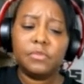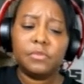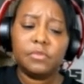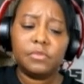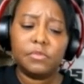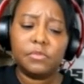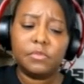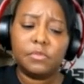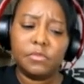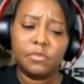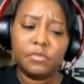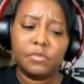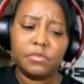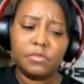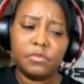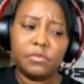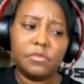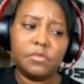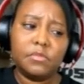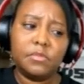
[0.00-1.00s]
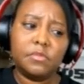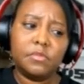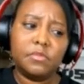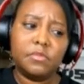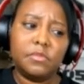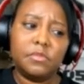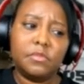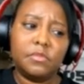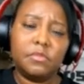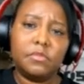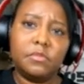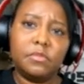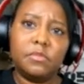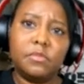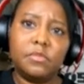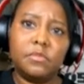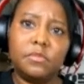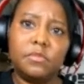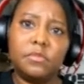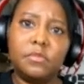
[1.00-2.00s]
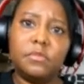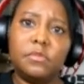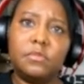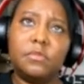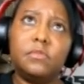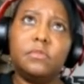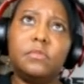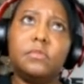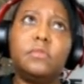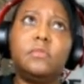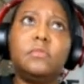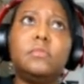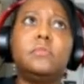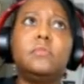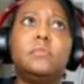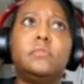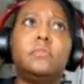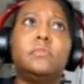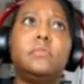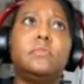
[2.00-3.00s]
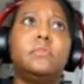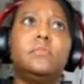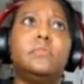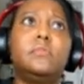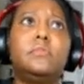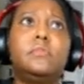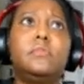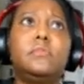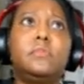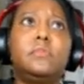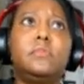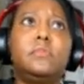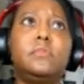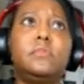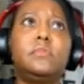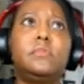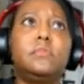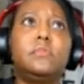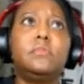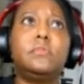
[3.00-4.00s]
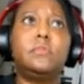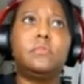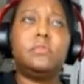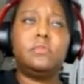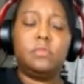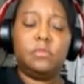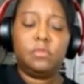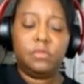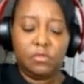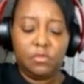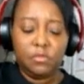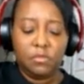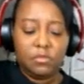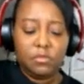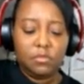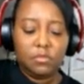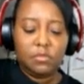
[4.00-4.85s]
This person isn't speaking.